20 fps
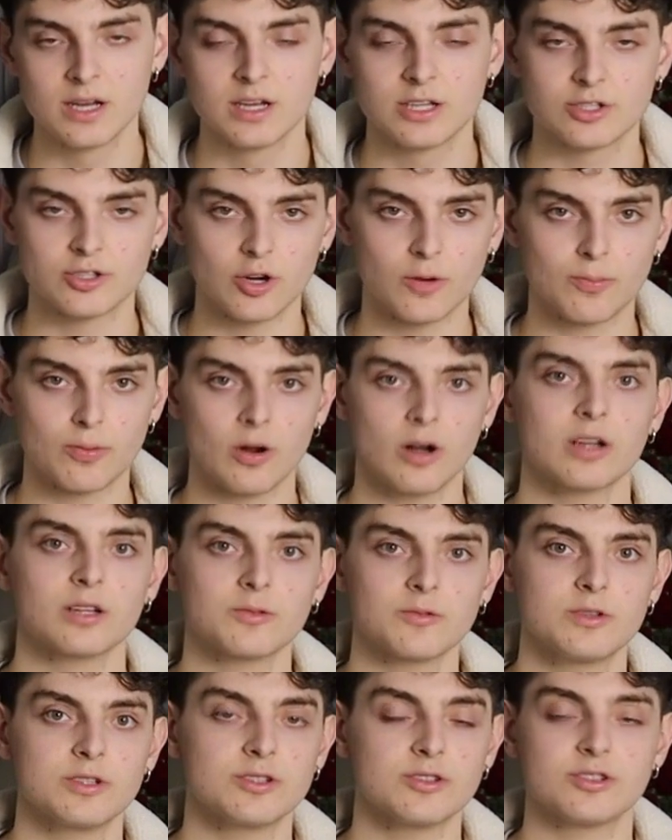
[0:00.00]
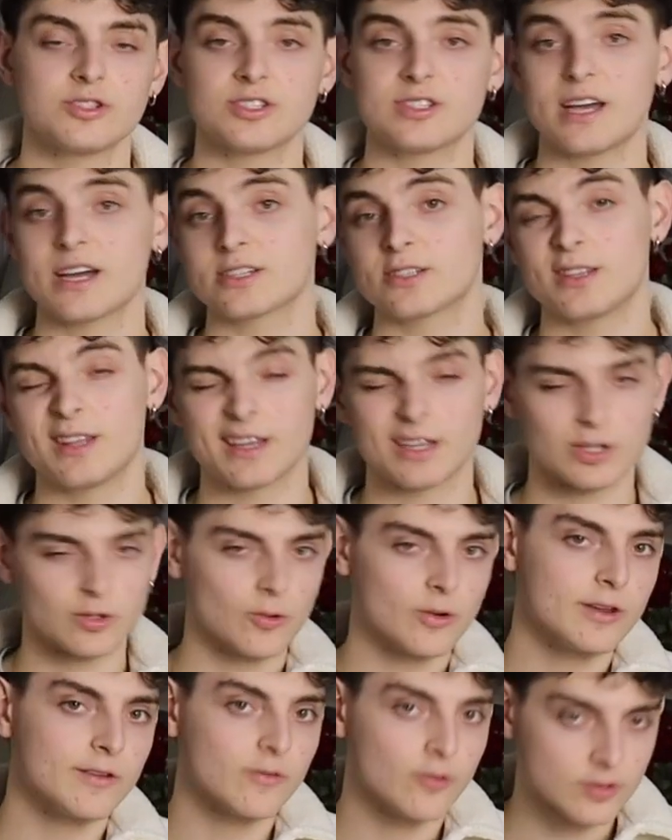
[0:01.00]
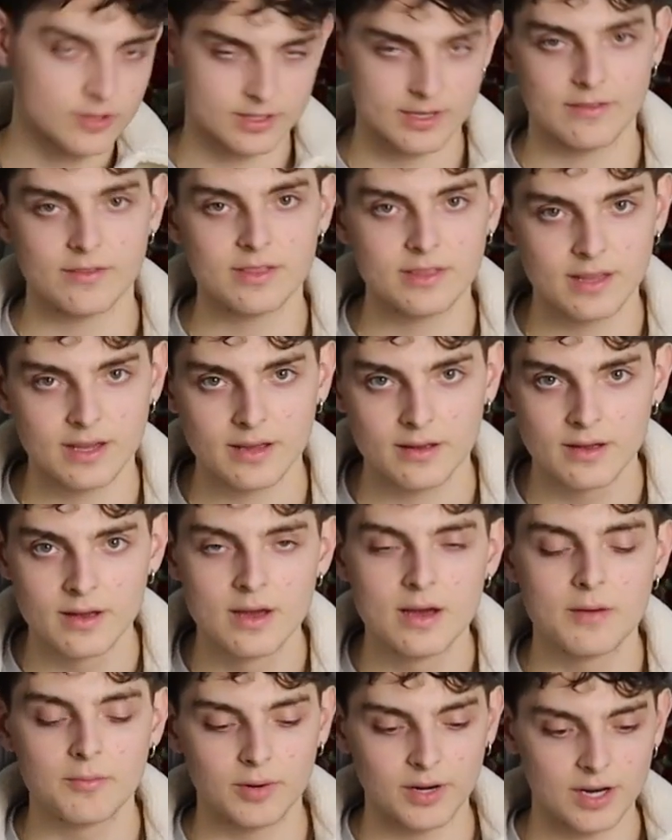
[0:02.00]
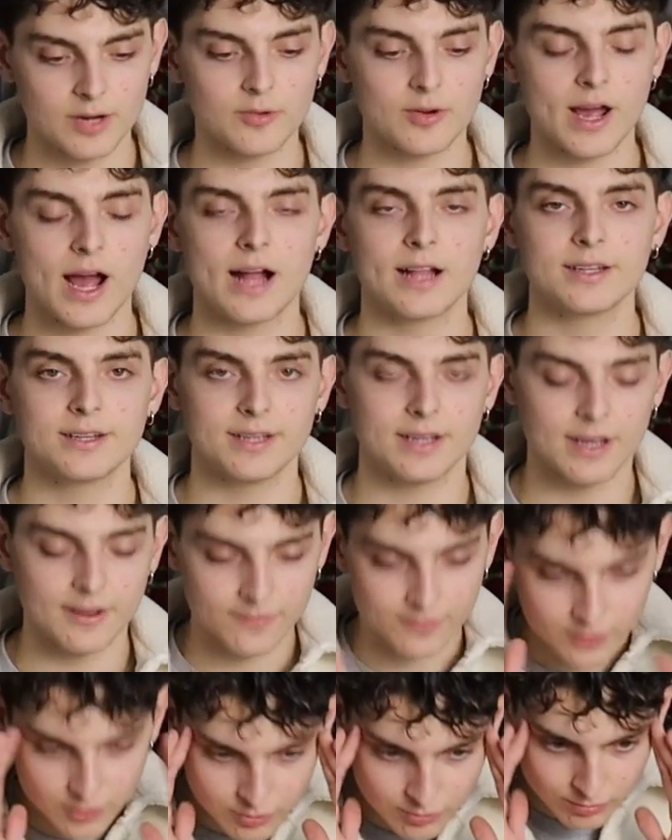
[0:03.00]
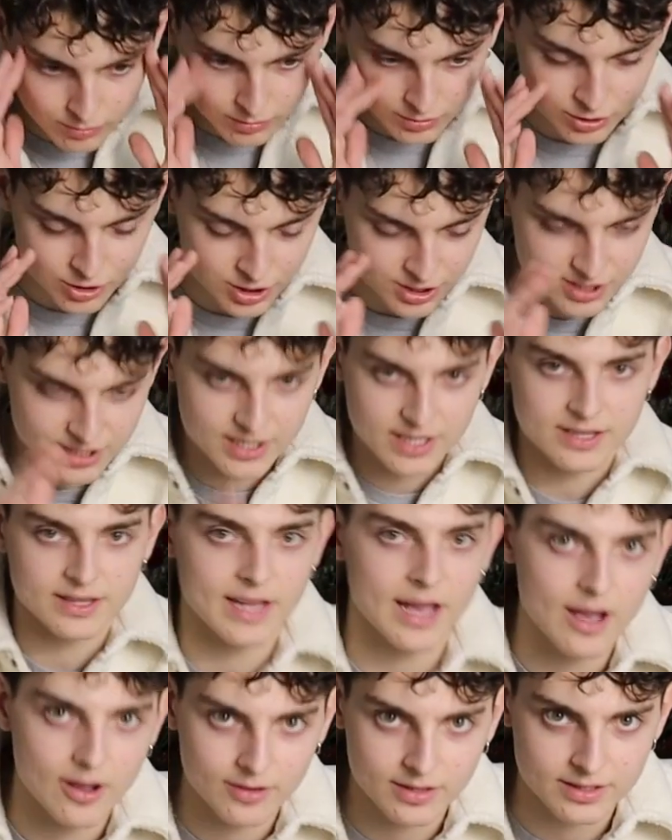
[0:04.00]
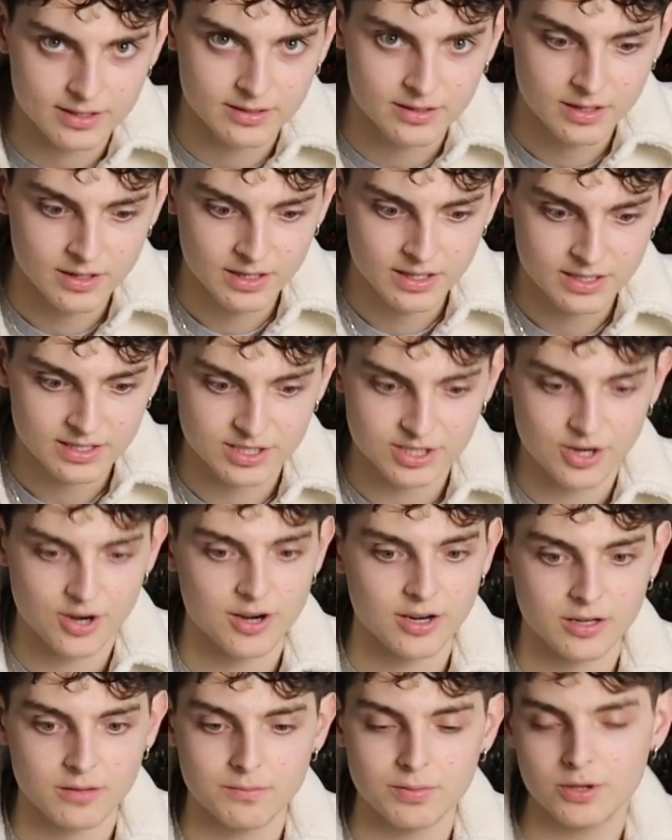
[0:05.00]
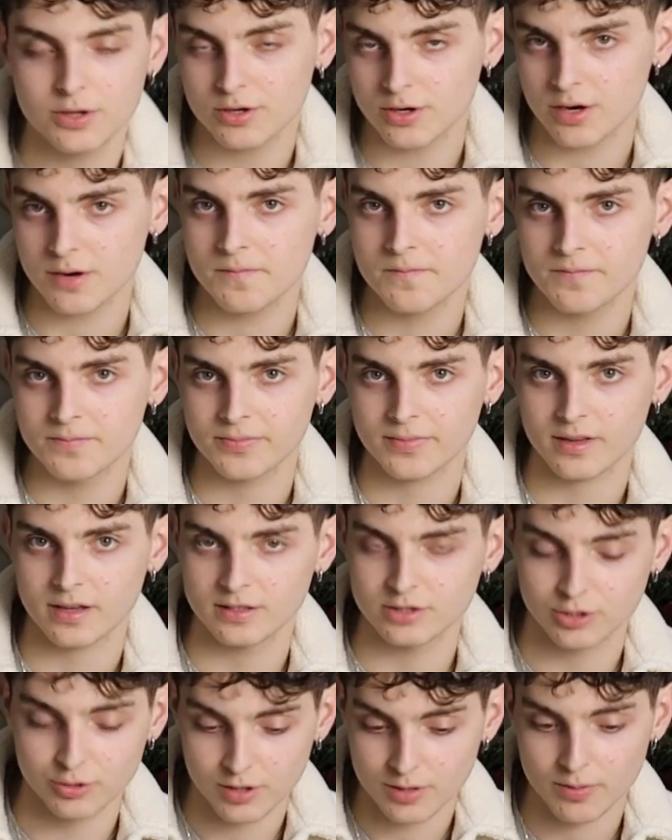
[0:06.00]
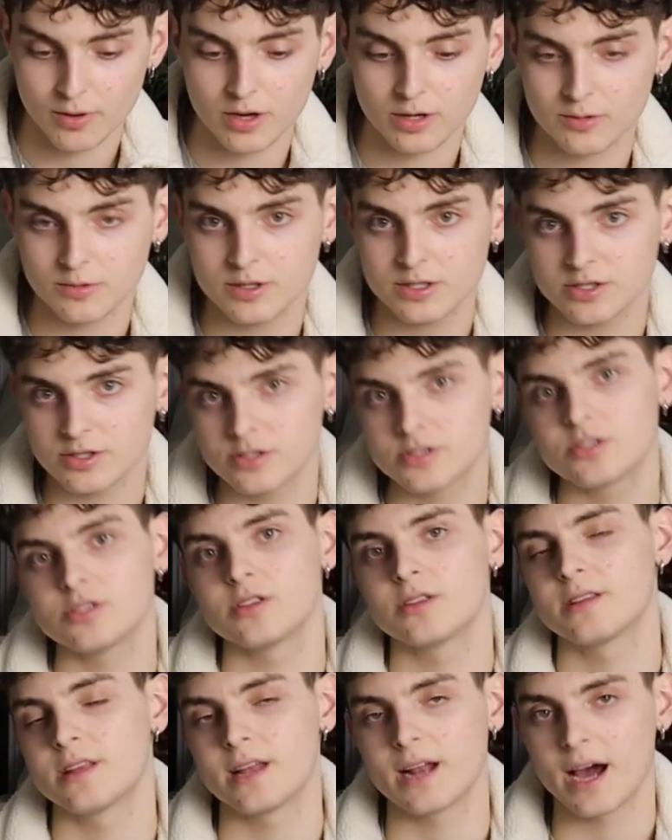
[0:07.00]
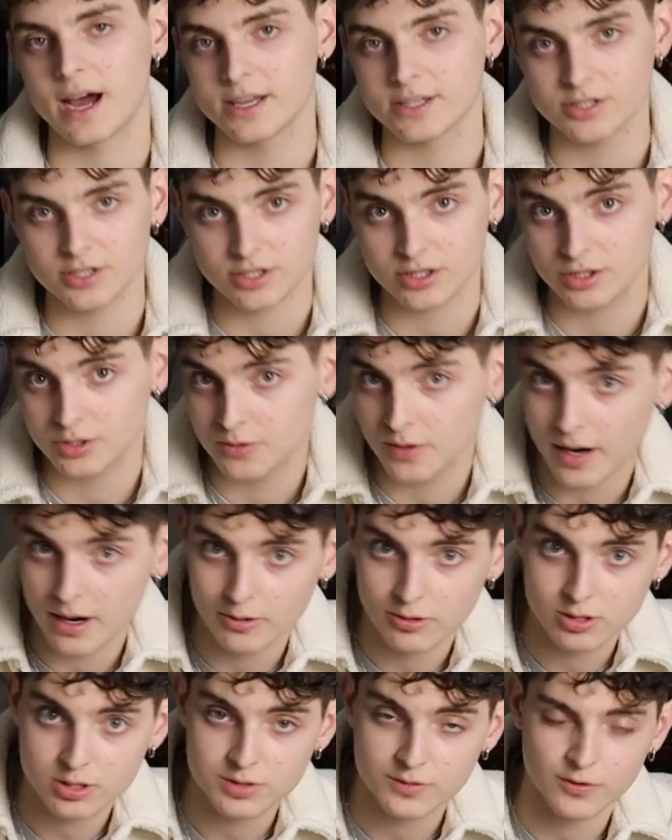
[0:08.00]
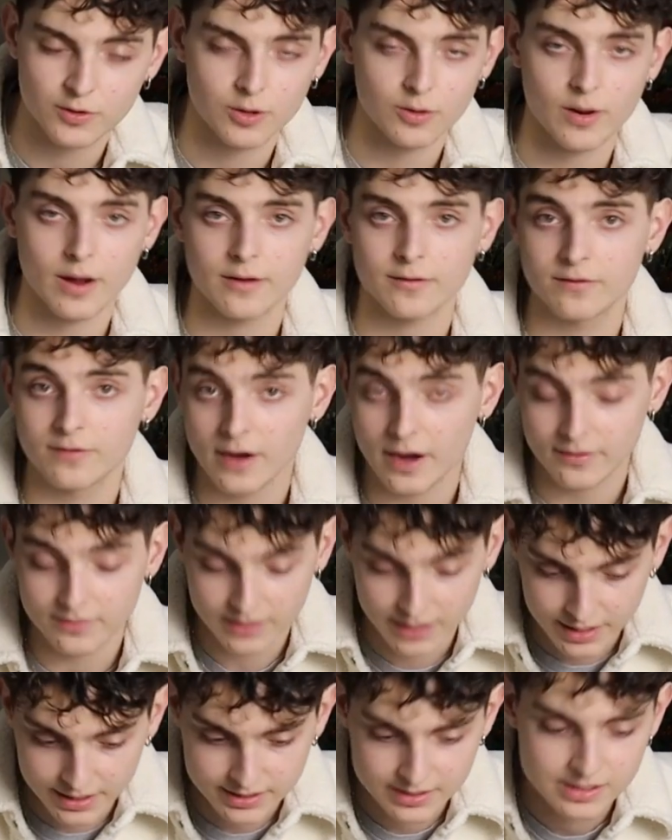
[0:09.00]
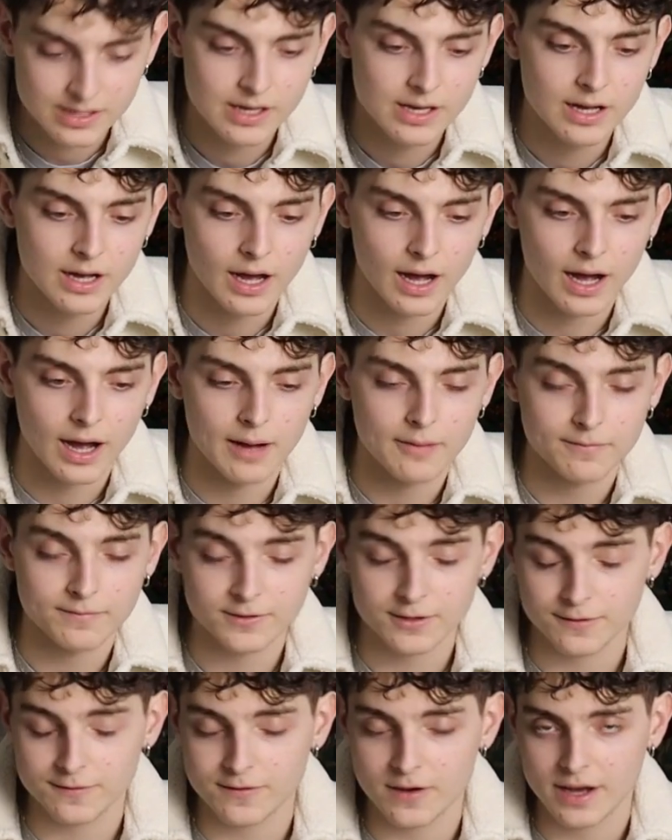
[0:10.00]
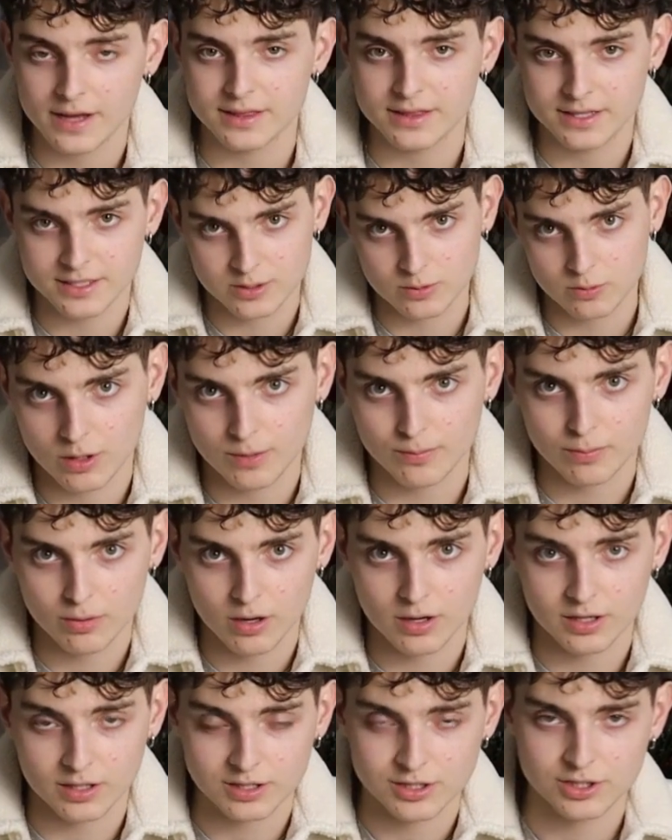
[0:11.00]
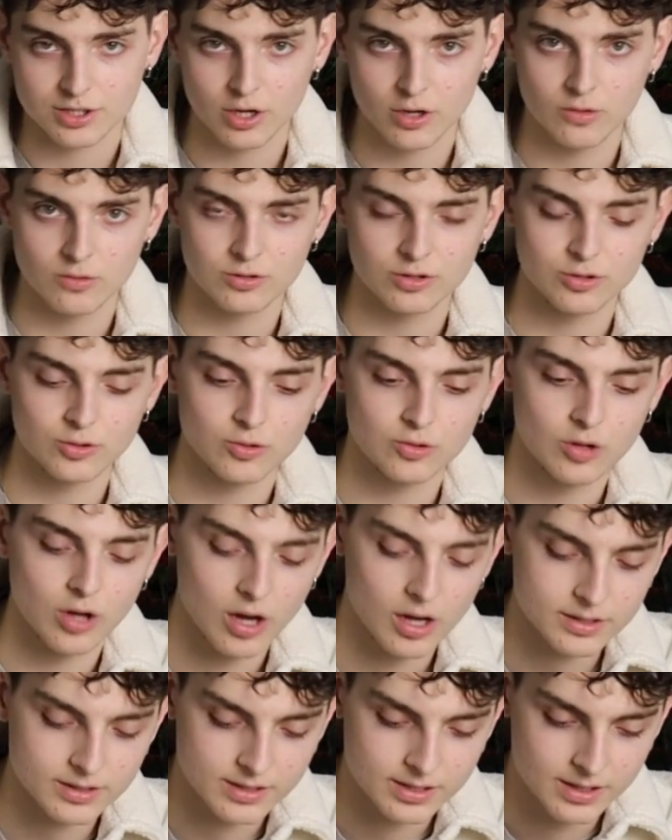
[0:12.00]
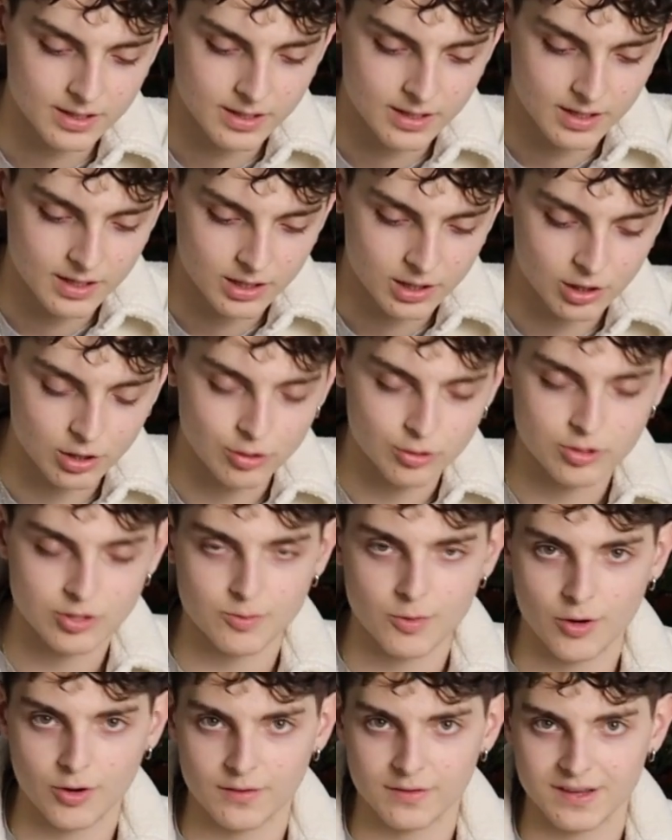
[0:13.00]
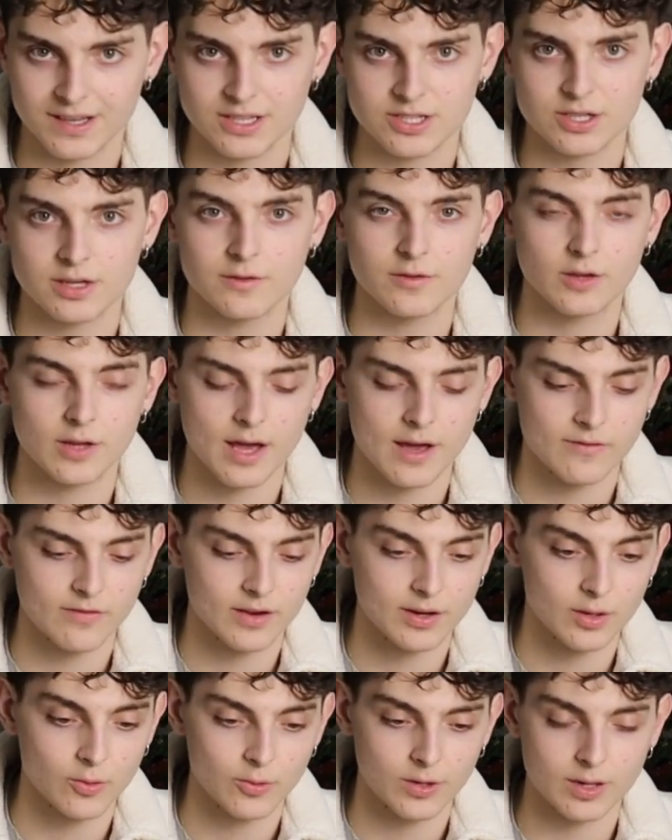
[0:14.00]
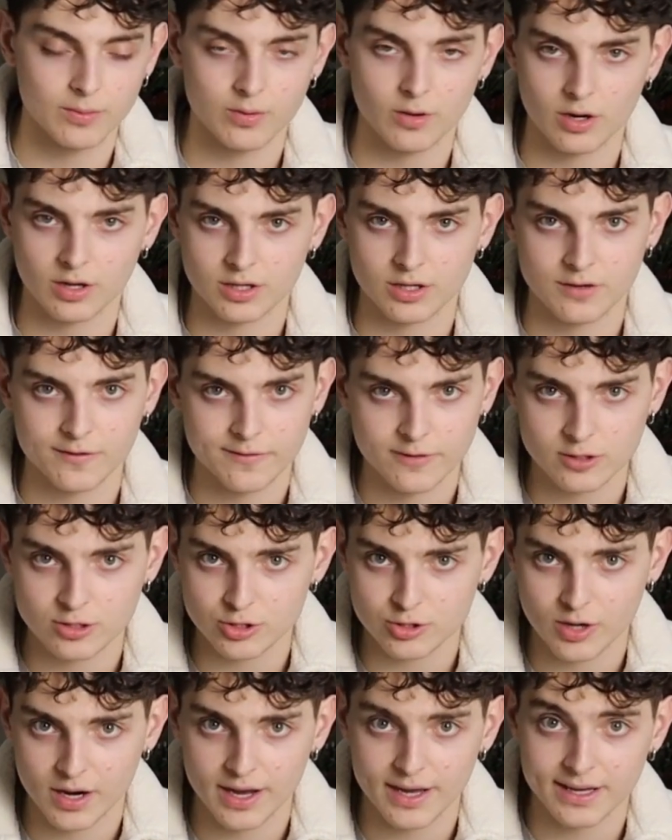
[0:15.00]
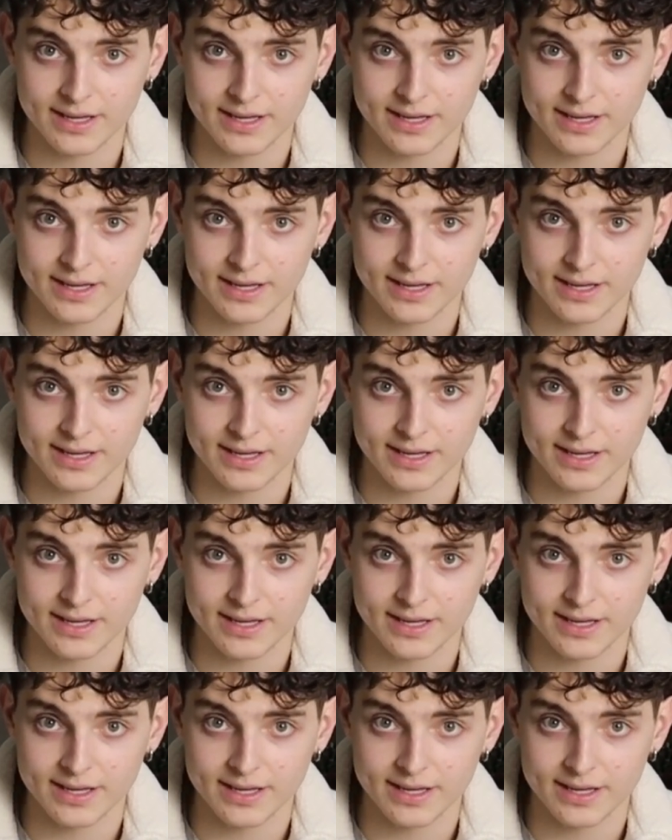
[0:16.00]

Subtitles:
So product research is actually like a 24/7 thing, but in reality, if you just sit down and stare at a computer doing product research, then I took 2 hours for around 5 days to find this product. So do not lose motivation if you can't find a winning product in your first try.